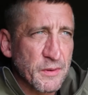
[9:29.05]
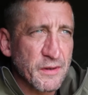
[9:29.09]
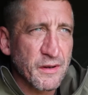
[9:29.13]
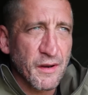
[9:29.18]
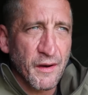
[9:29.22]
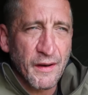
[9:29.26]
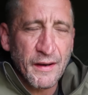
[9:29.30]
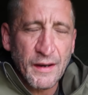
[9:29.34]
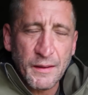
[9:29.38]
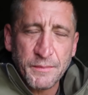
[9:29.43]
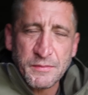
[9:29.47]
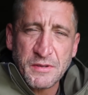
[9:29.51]
We're
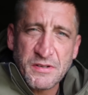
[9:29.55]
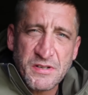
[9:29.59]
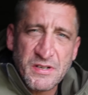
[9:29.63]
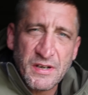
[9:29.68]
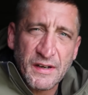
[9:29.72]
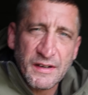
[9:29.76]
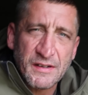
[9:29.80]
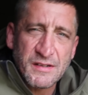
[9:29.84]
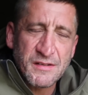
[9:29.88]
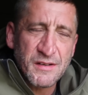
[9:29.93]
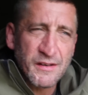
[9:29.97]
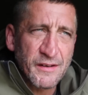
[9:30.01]
going up to
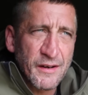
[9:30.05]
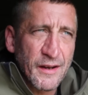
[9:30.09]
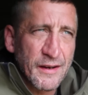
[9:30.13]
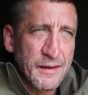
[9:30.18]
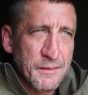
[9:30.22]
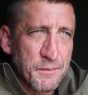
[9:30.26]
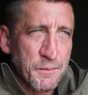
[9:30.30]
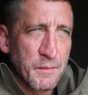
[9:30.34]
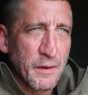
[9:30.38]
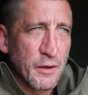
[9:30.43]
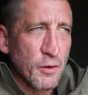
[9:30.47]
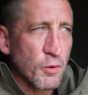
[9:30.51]
6 and
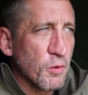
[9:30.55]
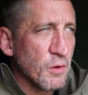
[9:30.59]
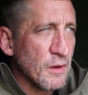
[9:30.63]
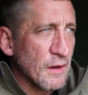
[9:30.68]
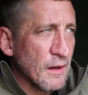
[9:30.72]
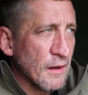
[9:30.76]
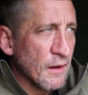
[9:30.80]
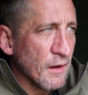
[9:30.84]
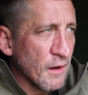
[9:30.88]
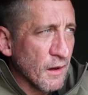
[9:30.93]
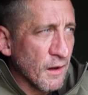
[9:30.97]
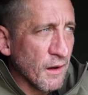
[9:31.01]
8 mil,
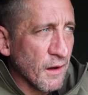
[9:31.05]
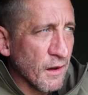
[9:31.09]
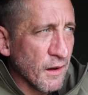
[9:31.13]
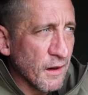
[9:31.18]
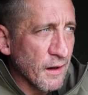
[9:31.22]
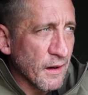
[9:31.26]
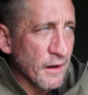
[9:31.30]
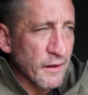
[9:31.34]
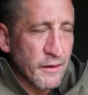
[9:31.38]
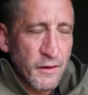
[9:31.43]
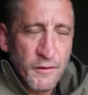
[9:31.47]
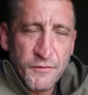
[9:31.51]

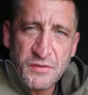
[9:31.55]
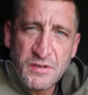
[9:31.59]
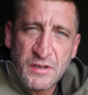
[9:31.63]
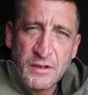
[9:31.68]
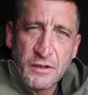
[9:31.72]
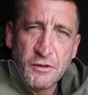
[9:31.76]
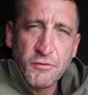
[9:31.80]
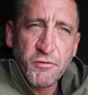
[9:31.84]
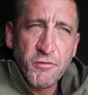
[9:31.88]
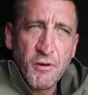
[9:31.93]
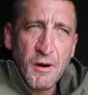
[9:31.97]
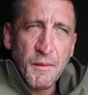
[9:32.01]
and
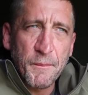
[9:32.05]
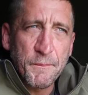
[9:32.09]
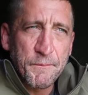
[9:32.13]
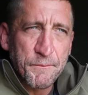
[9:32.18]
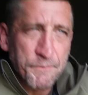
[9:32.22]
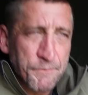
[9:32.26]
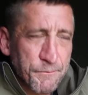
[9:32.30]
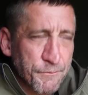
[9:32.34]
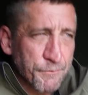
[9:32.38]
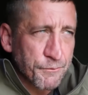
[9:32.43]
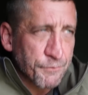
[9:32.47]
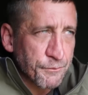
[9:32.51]
obviously crumb.
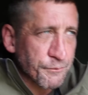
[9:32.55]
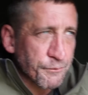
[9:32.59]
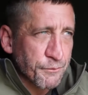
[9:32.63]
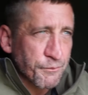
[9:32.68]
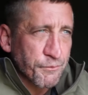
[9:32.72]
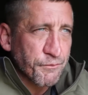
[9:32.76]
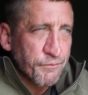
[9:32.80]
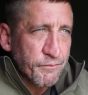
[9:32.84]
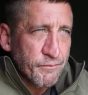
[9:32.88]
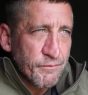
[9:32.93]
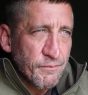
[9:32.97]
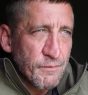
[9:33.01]

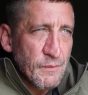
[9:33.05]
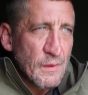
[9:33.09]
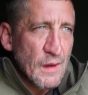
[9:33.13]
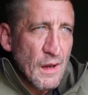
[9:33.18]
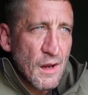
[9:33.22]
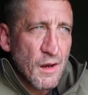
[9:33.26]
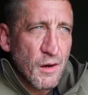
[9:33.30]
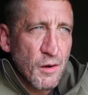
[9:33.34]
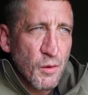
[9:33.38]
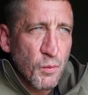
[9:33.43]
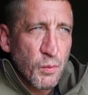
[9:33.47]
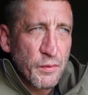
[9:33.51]

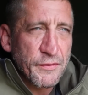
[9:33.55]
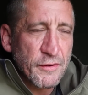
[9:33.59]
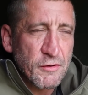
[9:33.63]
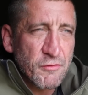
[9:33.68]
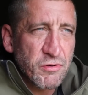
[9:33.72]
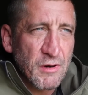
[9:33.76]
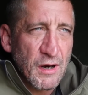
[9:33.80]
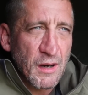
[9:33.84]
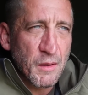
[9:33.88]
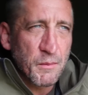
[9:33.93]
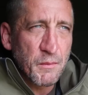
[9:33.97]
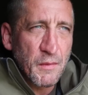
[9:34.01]
With the
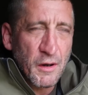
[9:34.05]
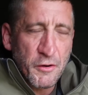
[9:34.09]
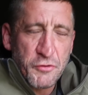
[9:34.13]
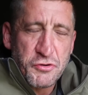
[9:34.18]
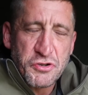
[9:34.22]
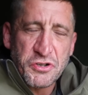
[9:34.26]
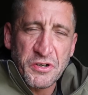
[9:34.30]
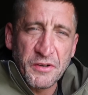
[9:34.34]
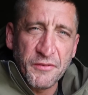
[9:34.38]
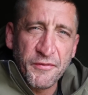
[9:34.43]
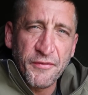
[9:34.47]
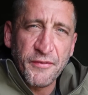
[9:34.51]
crumb,
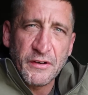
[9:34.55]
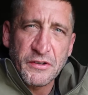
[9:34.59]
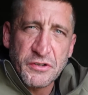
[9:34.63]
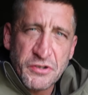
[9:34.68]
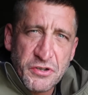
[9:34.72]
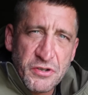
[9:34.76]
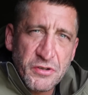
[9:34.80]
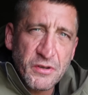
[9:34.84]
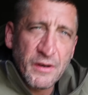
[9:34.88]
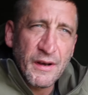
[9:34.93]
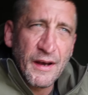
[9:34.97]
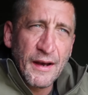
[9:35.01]
OG
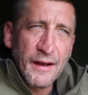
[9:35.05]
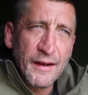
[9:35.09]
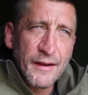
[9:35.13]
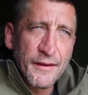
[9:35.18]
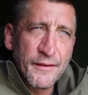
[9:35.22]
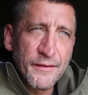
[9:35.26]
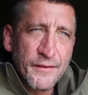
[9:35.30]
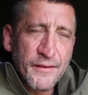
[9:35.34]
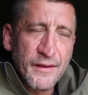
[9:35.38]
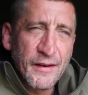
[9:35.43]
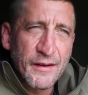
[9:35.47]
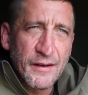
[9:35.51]
fish,
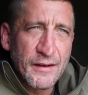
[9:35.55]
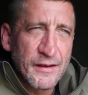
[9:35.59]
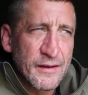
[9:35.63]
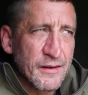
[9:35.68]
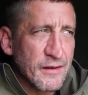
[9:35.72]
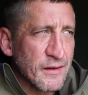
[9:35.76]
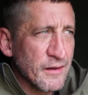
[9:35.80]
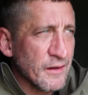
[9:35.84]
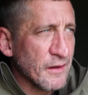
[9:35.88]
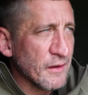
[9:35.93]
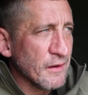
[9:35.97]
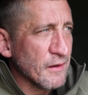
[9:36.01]
and
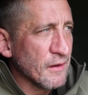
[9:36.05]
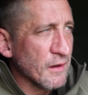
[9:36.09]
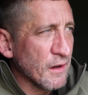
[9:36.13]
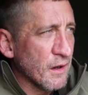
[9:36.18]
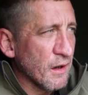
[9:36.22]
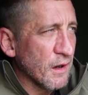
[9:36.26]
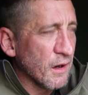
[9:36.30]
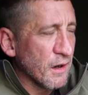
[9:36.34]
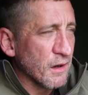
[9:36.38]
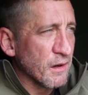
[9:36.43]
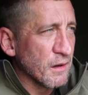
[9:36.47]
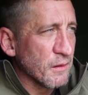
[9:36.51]
the
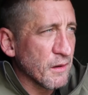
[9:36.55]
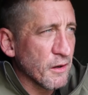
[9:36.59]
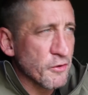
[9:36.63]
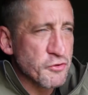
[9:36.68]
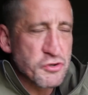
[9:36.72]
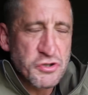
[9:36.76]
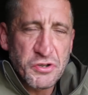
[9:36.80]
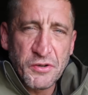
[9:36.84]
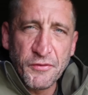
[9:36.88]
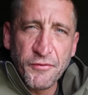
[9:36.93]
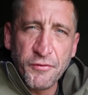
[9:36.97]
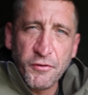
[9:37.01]

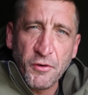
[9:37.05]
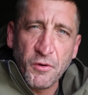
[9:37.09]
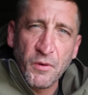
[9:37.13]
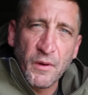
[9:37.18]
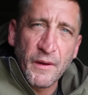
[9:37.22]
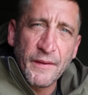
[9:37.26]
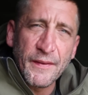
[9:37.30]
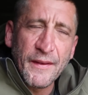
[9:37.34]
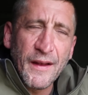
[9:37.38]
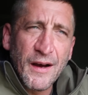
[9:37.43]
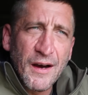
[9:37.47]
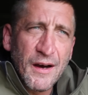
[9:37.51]
OG fruit
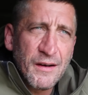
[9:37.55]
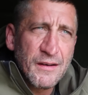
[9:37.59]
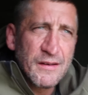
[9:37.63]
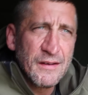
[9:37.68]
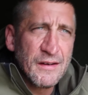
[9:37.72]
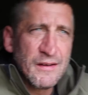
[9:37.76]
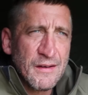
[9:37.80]
and nut.